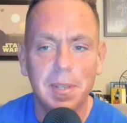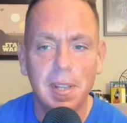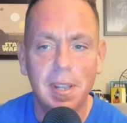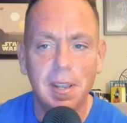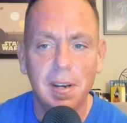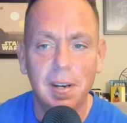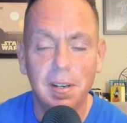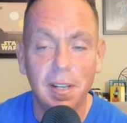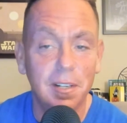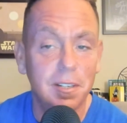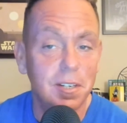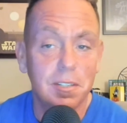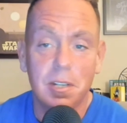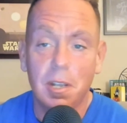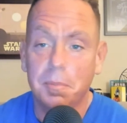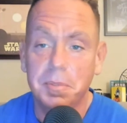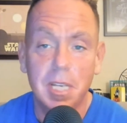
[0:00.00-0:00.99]
And it
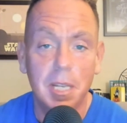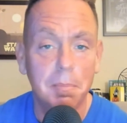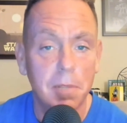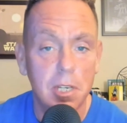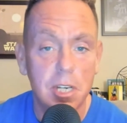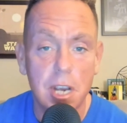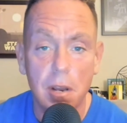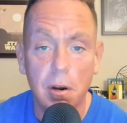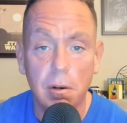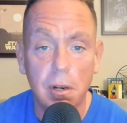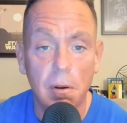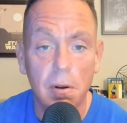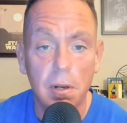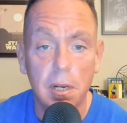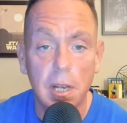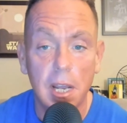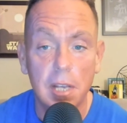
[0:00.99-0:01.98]
just helps keep the channel
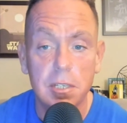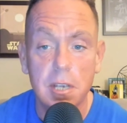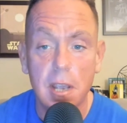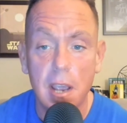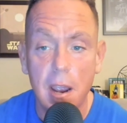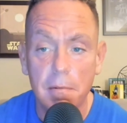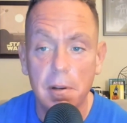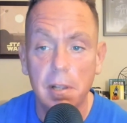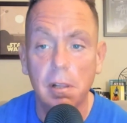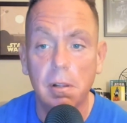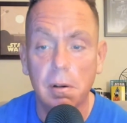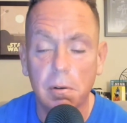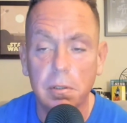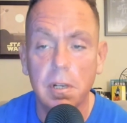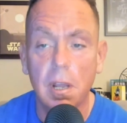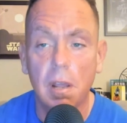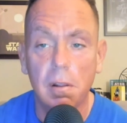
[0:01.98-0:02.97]
going, guys. Every
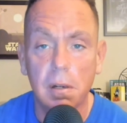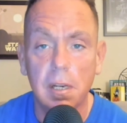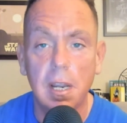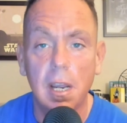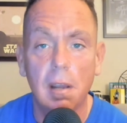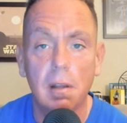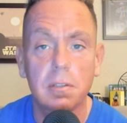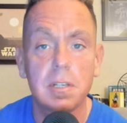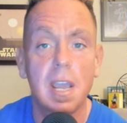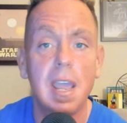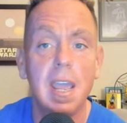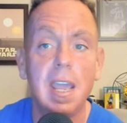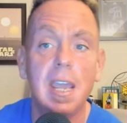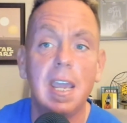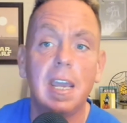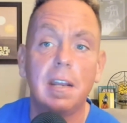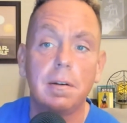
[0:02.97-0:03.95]
little dollar counts,
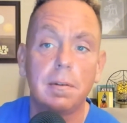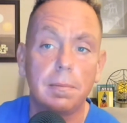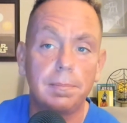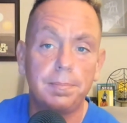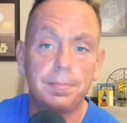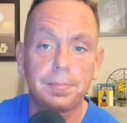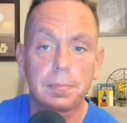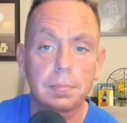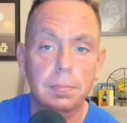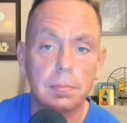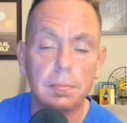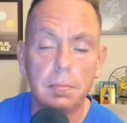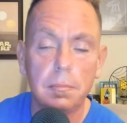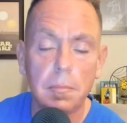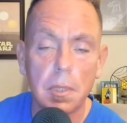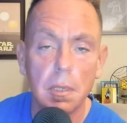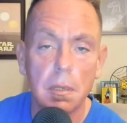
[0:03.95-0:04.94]
and
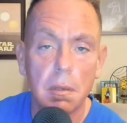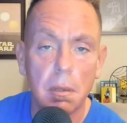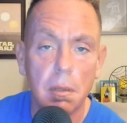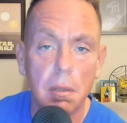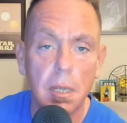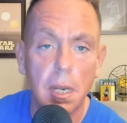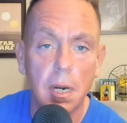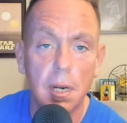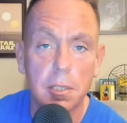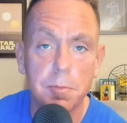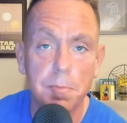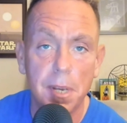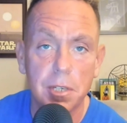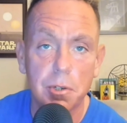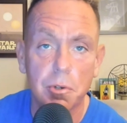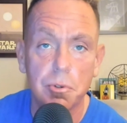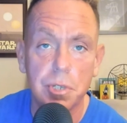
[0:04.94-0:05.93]
you get a
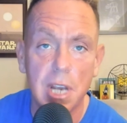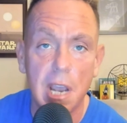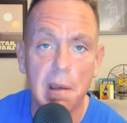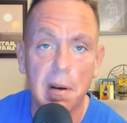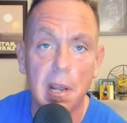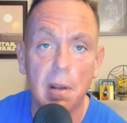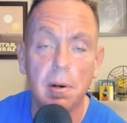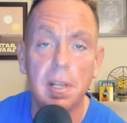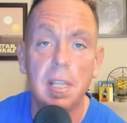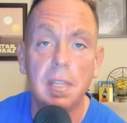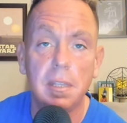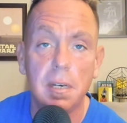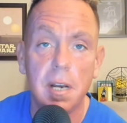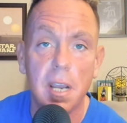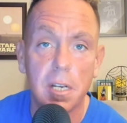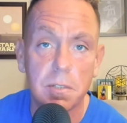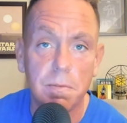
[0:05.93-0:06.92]
special shout out in the
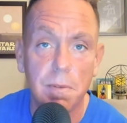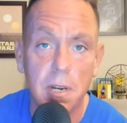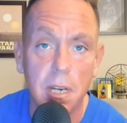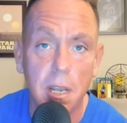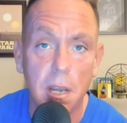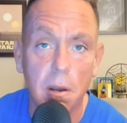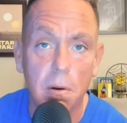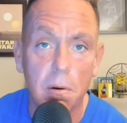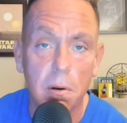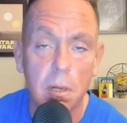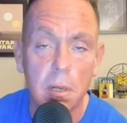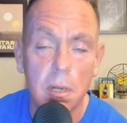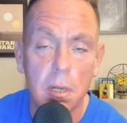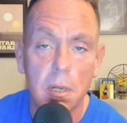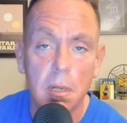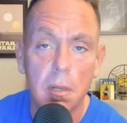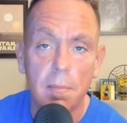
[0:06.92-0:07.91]
next video,
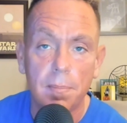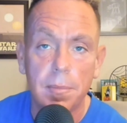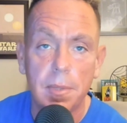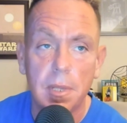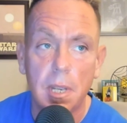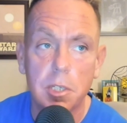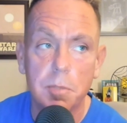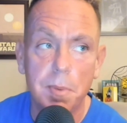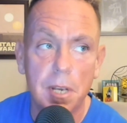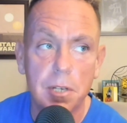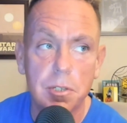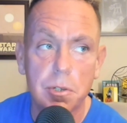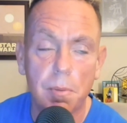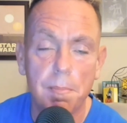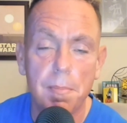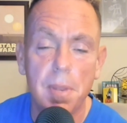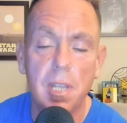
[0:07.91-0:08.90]
a
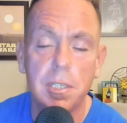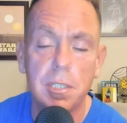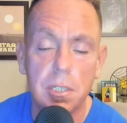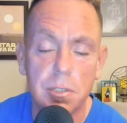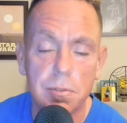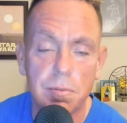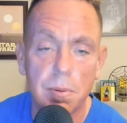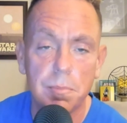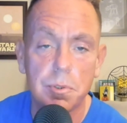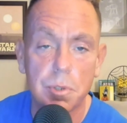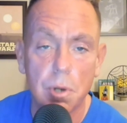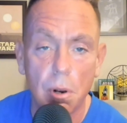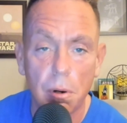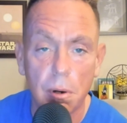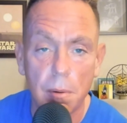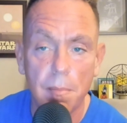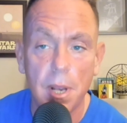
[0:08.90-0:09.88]
special message from
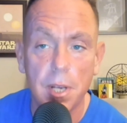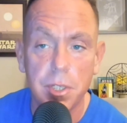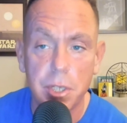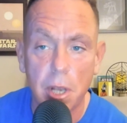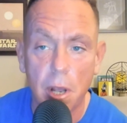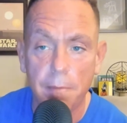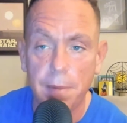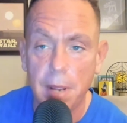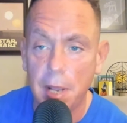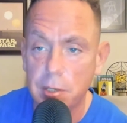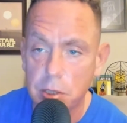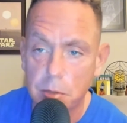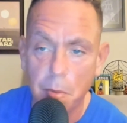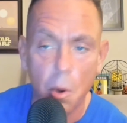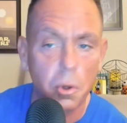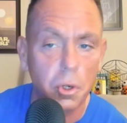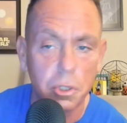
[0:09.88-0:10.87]
Schroeder, myself, and
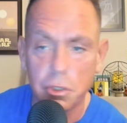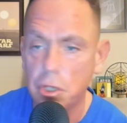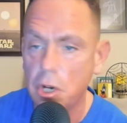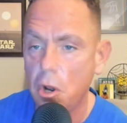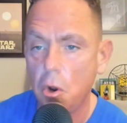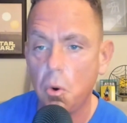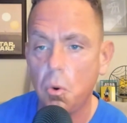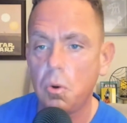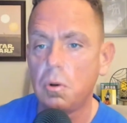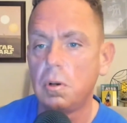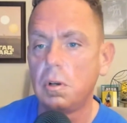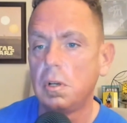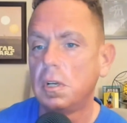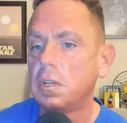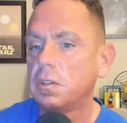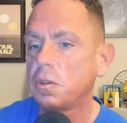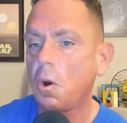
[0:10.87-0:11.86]
Smoking Joe,
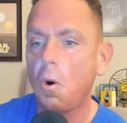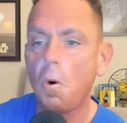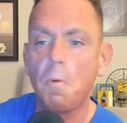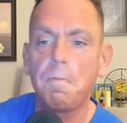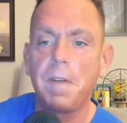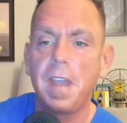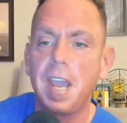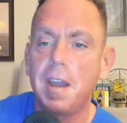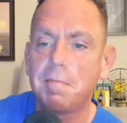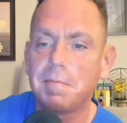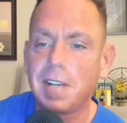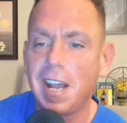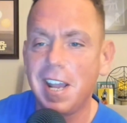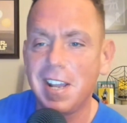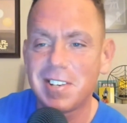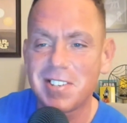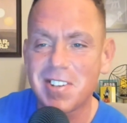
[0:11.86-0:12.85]
the whole fam, guys.